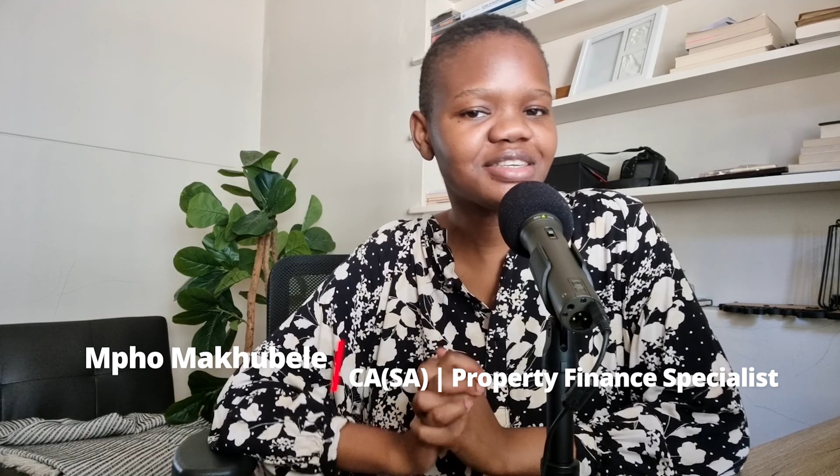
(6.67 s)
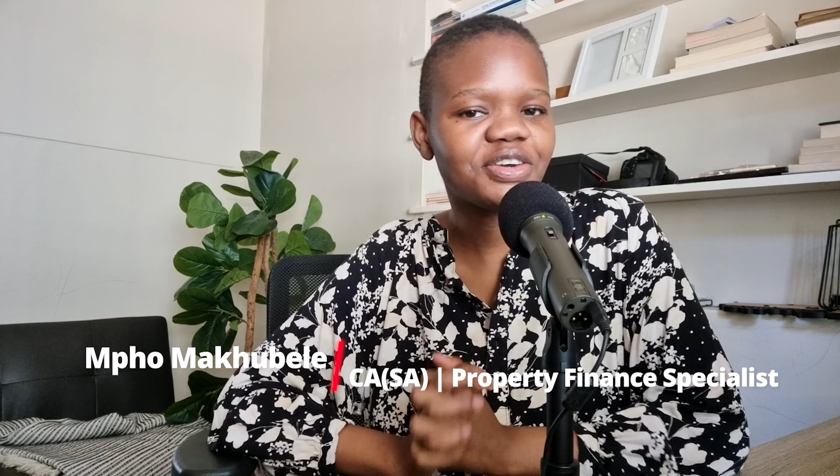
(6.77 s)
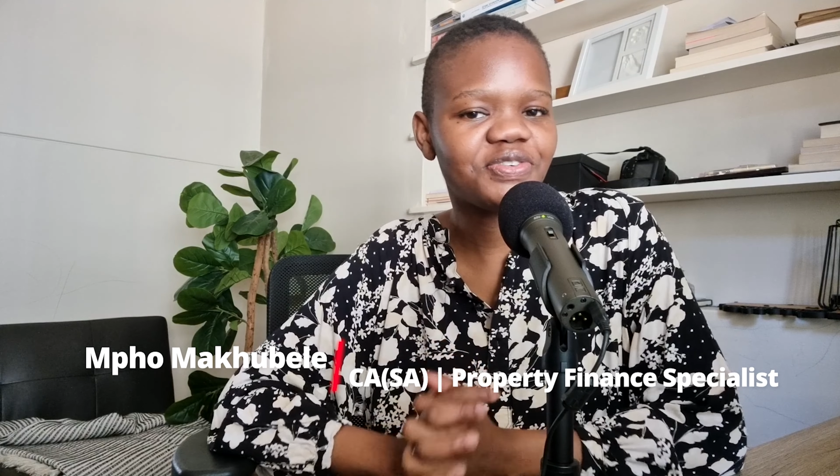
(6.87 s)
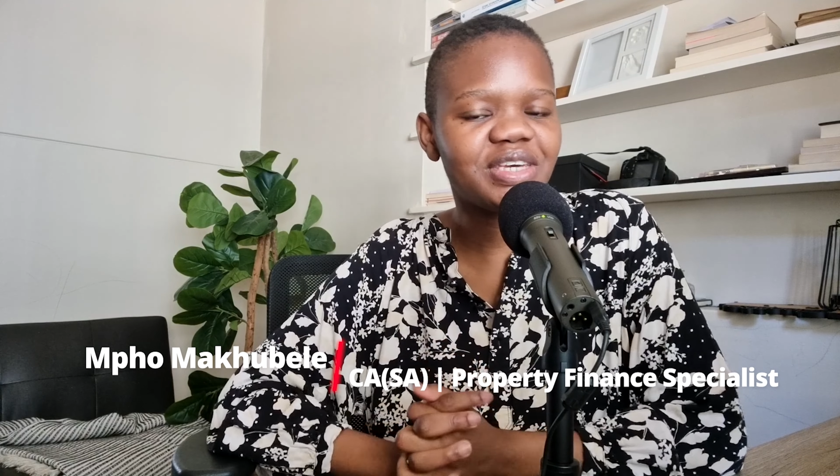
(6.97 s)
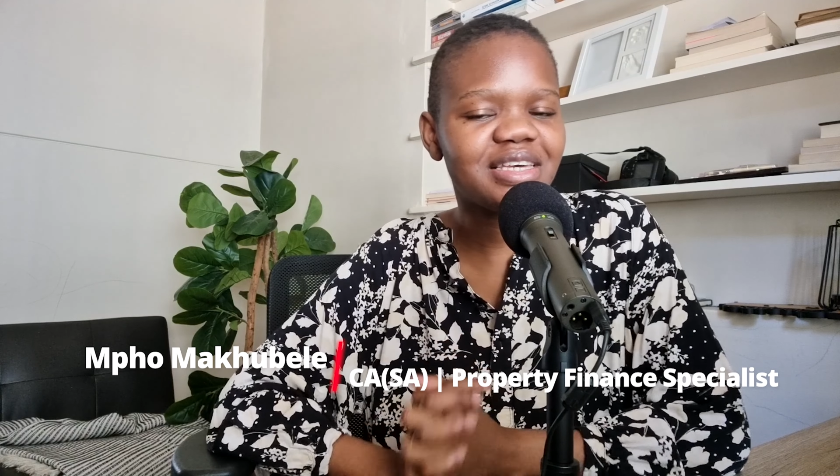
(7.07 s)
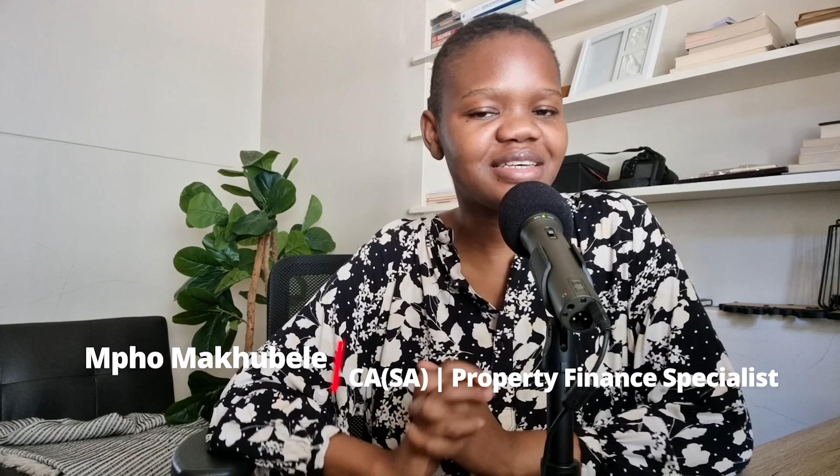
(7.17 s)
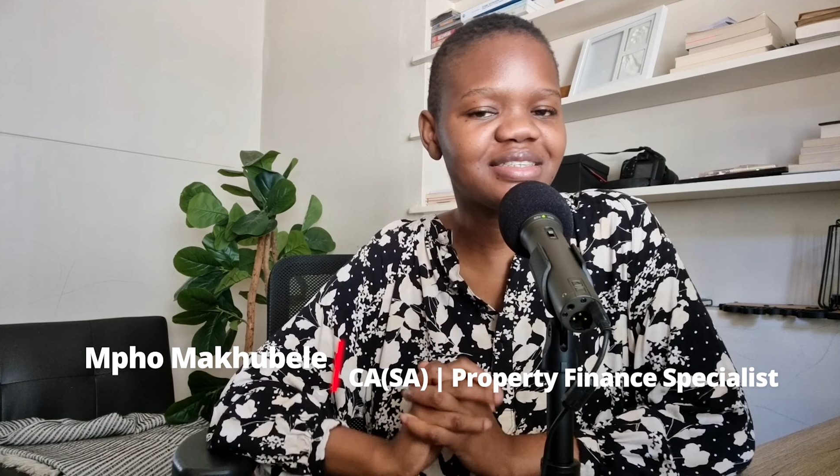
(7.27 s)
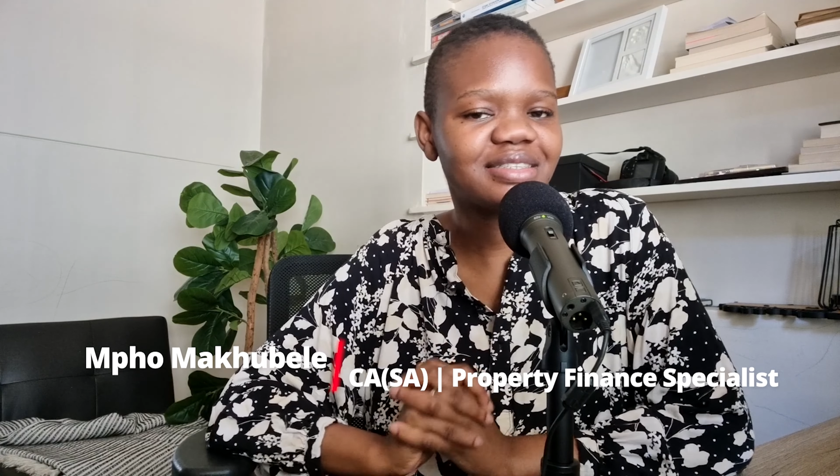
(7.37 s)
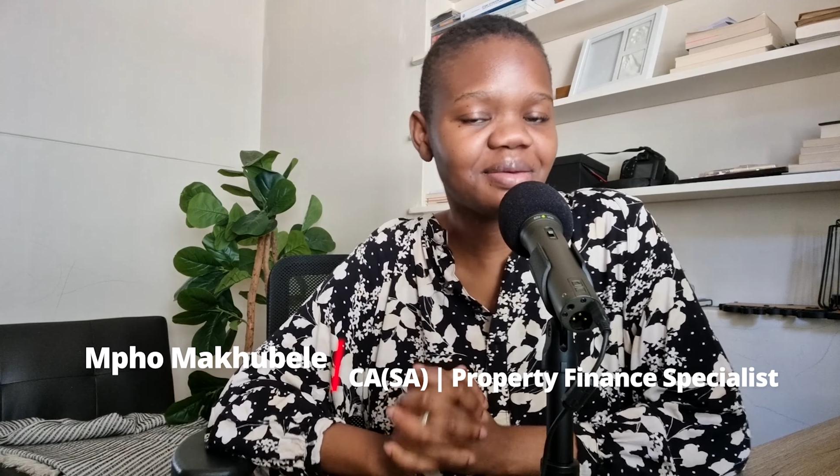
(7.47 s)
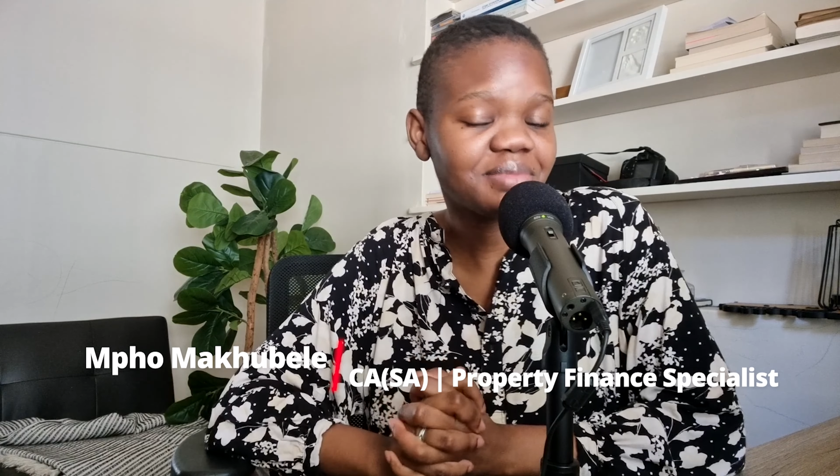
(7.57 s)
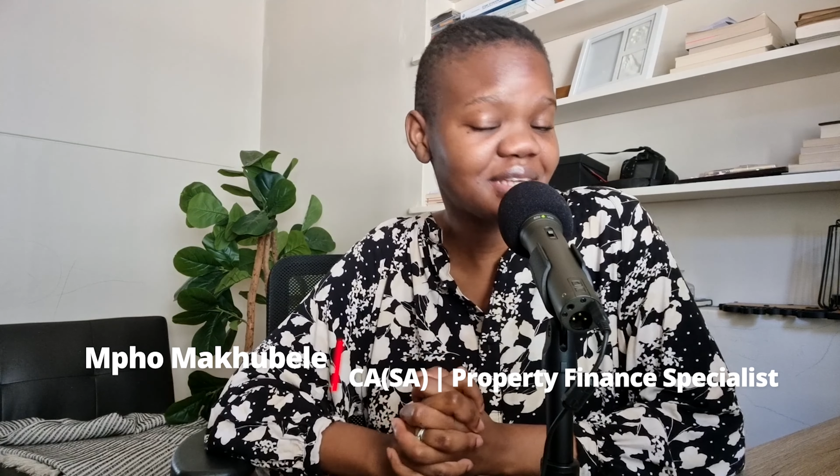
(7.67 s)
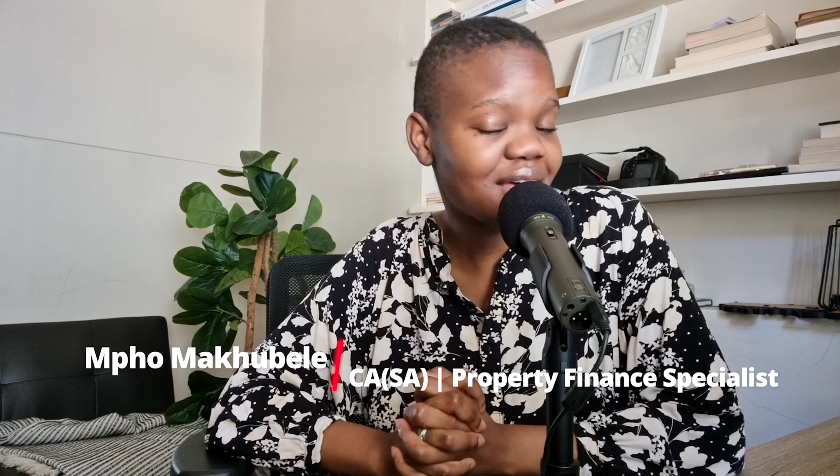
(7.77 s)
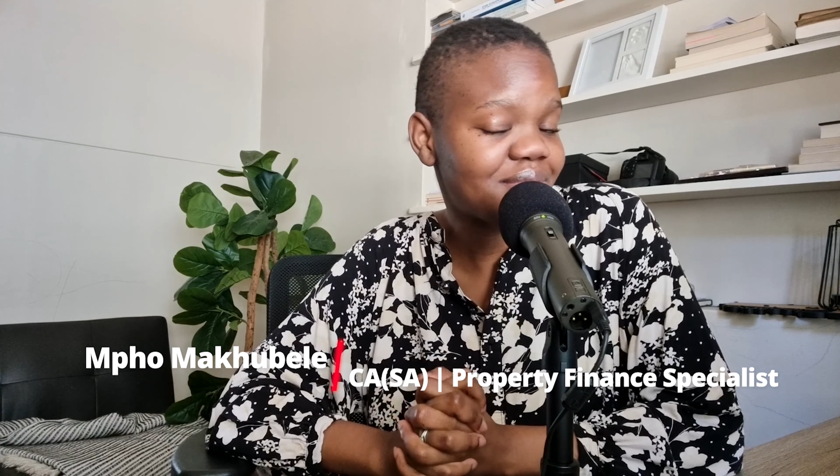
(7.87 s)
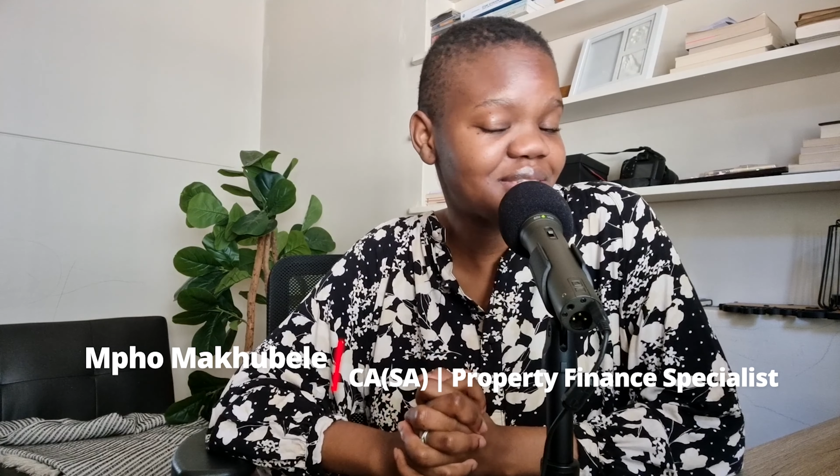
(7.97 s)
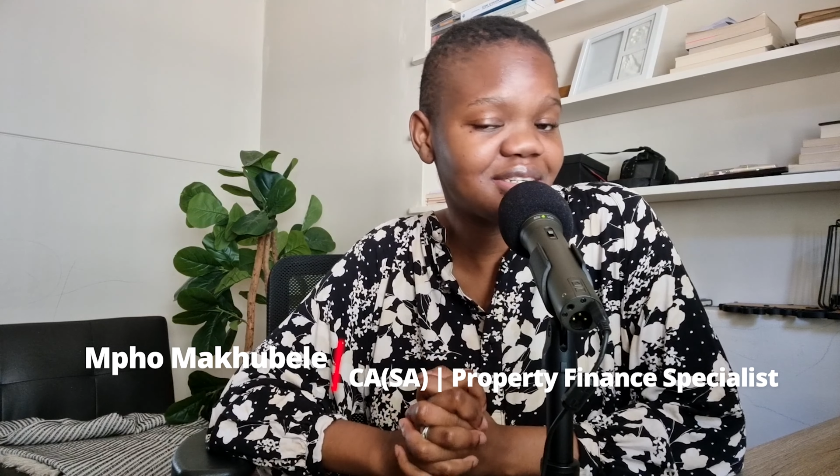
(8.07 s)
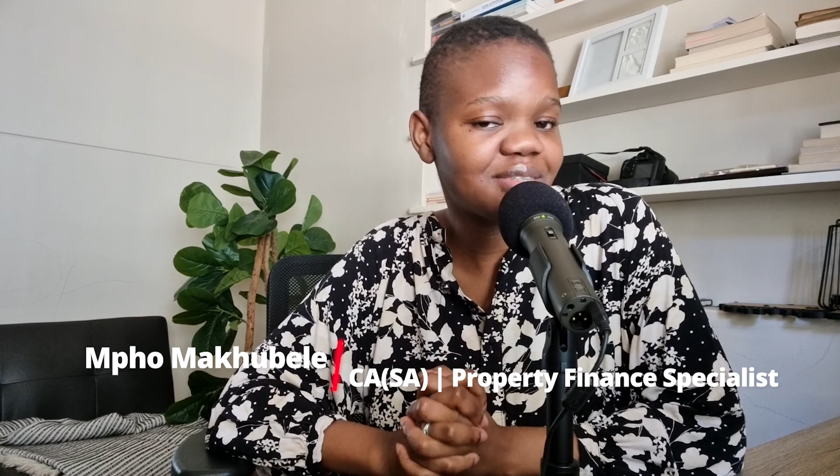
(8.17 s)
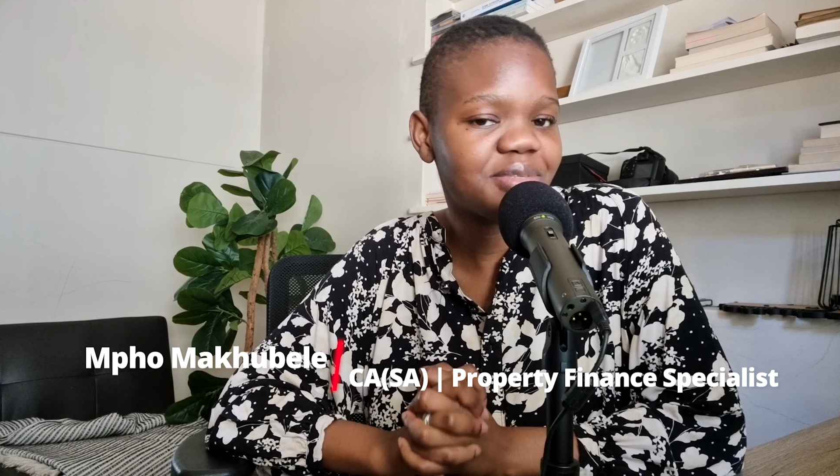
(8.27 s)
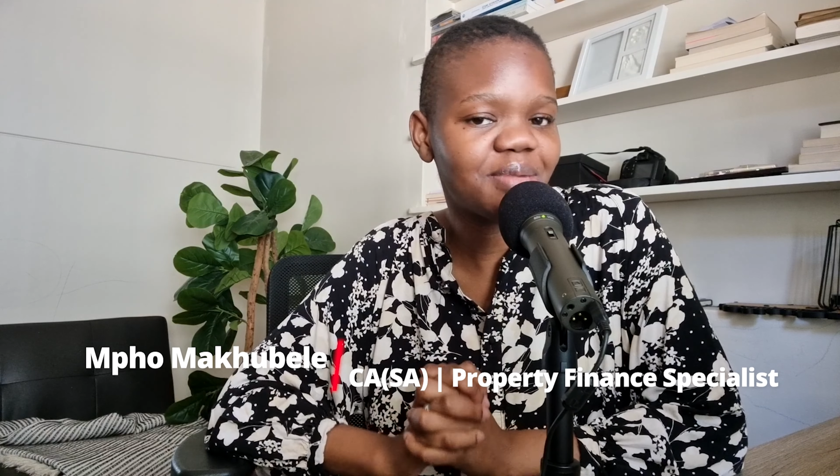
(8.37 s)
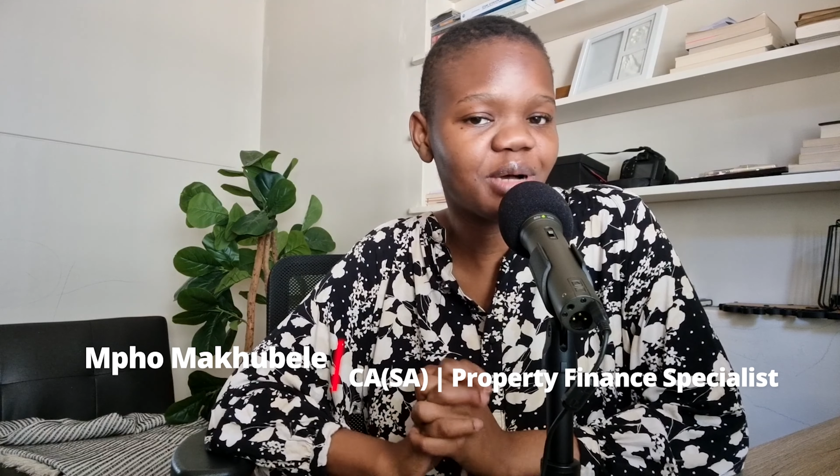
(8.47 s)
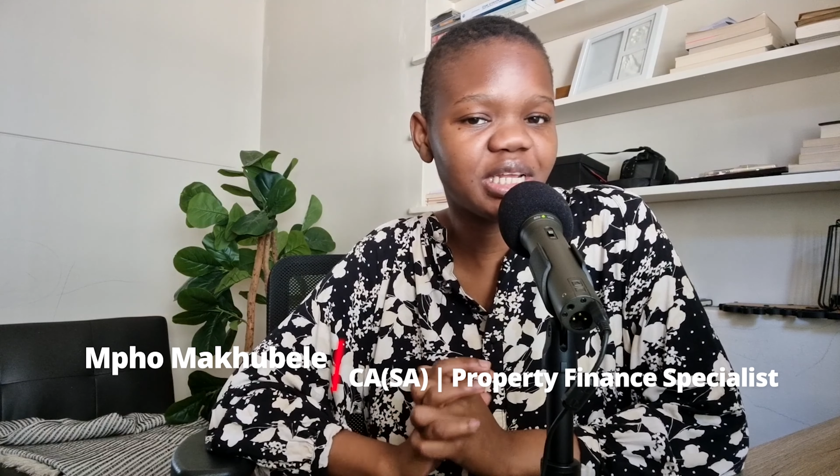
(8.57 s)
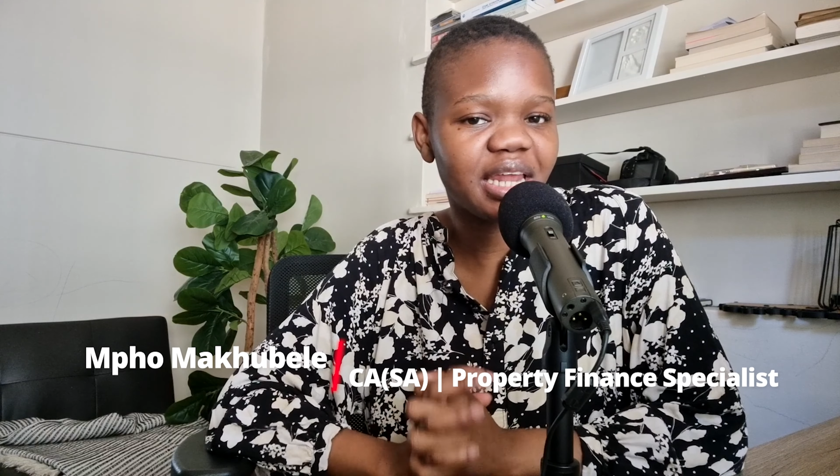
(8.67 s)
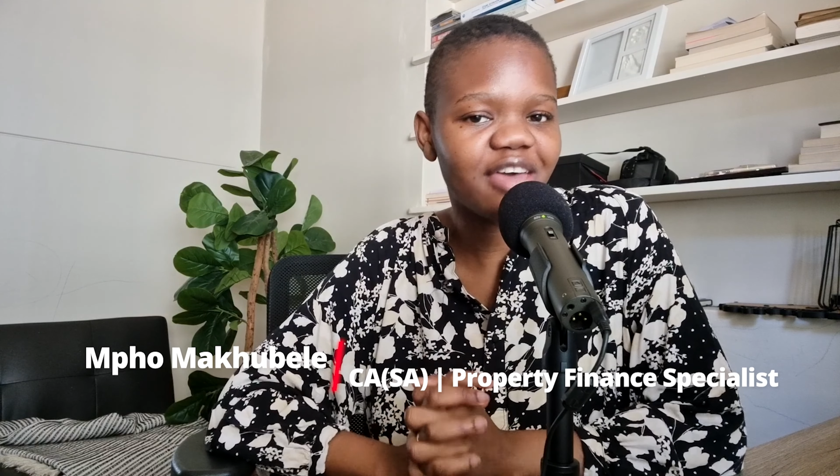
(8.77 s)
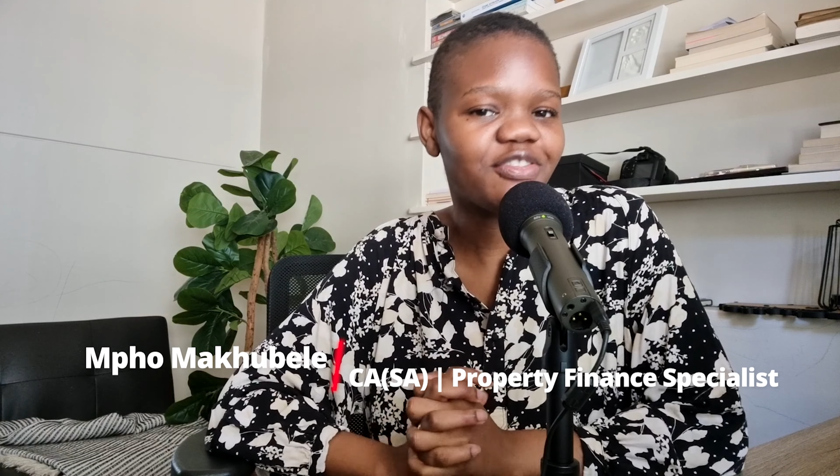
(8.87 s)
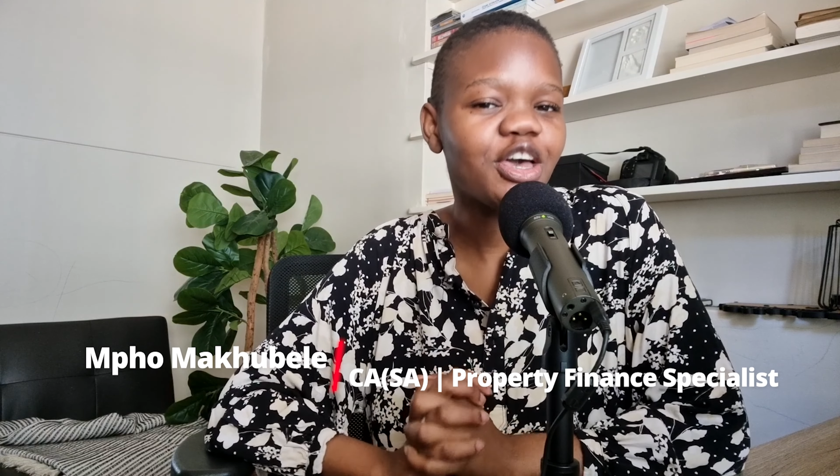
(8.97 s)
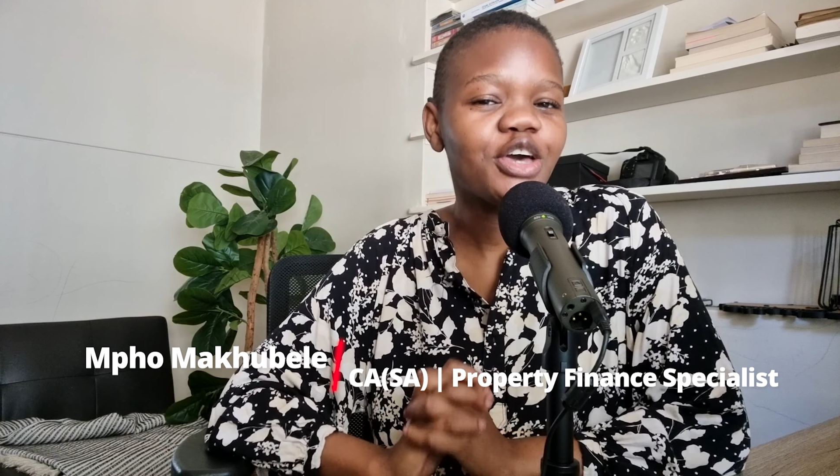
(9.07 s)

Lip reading: careers, sometimes a little bit about life.